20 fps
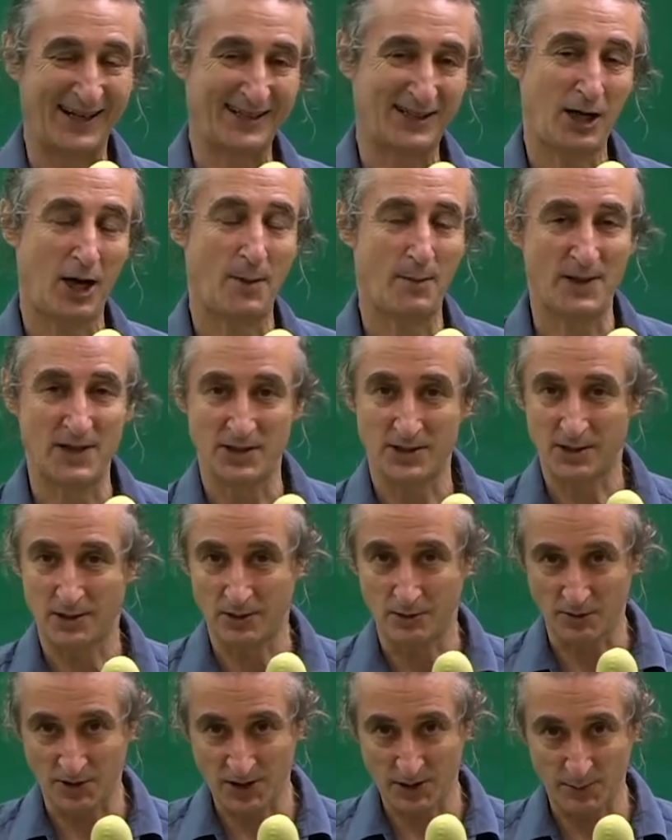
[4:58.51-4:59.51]
come into
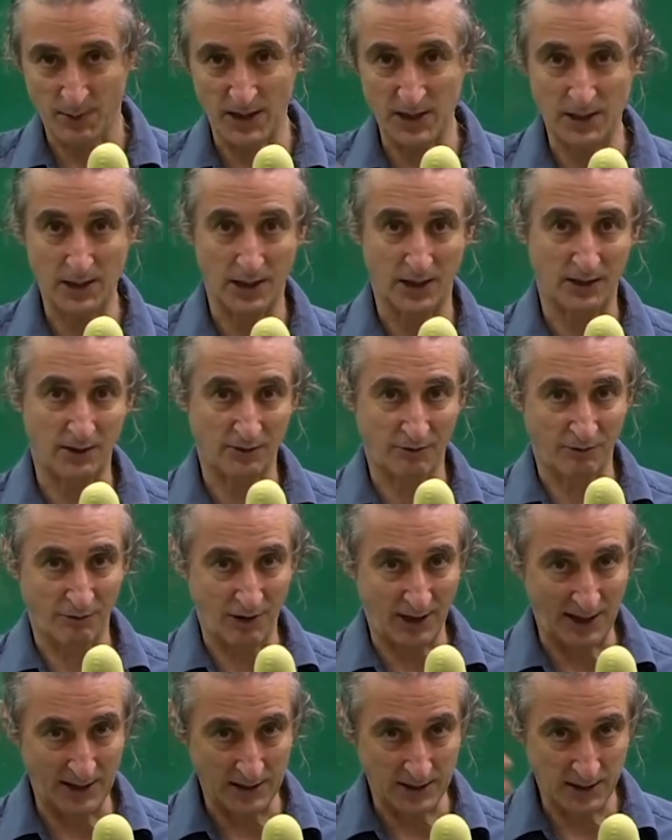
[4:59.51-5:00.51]
your speaking and
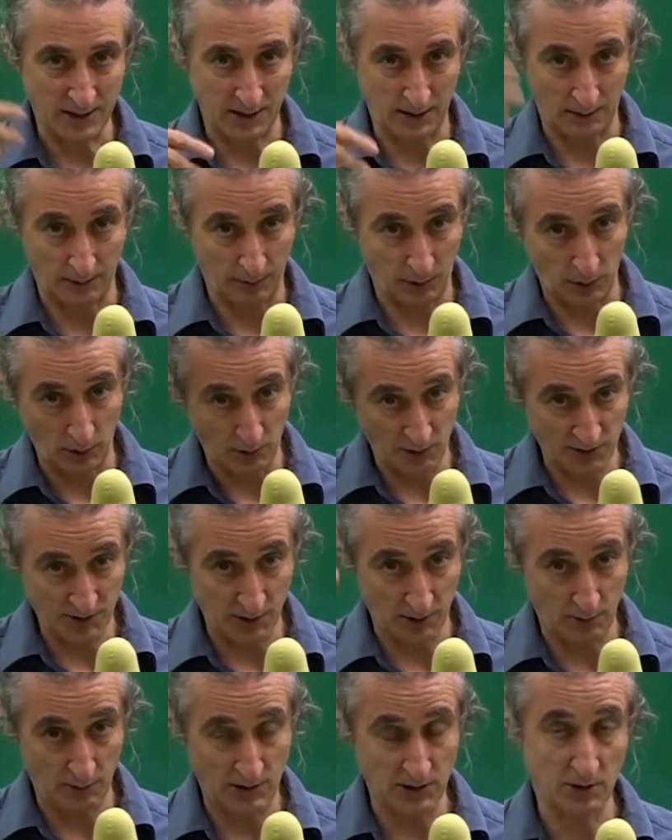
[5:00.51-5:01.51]
writing, but
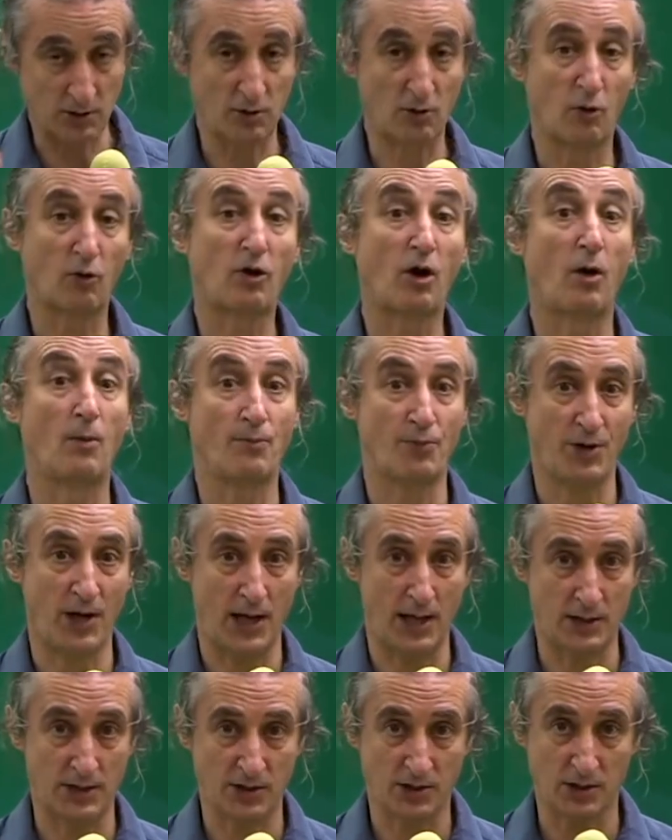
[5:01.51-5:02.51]
also into your
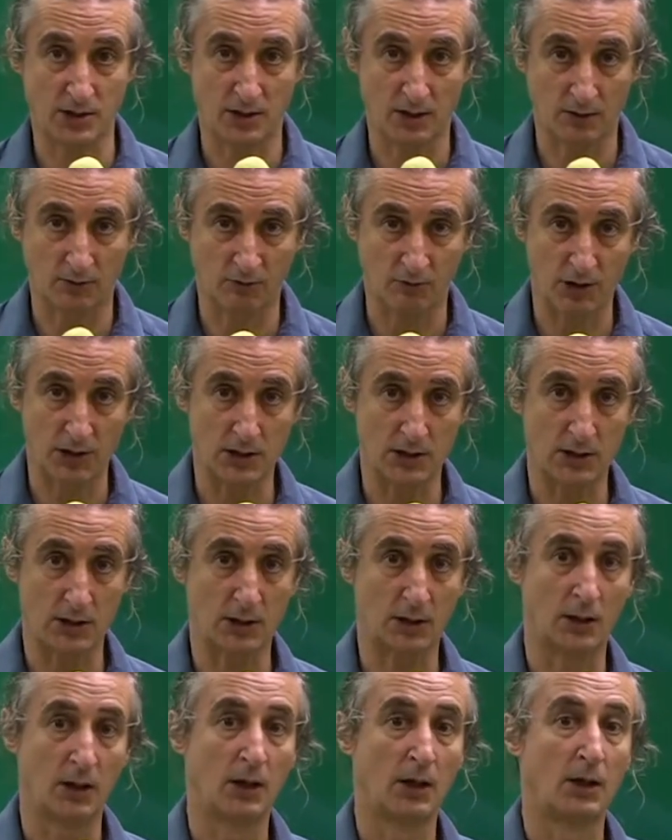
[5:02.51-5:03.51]
comprehension in
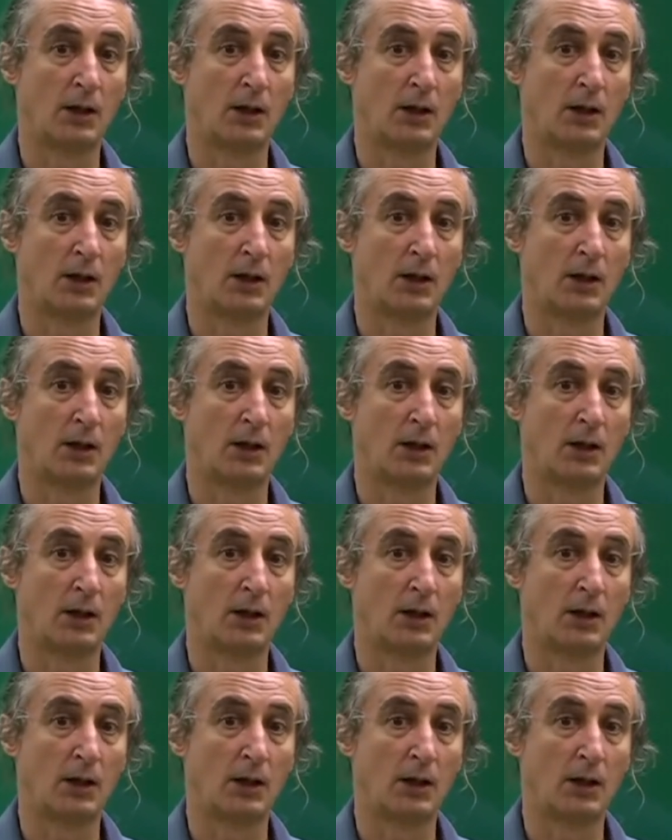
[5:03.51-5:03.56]
reading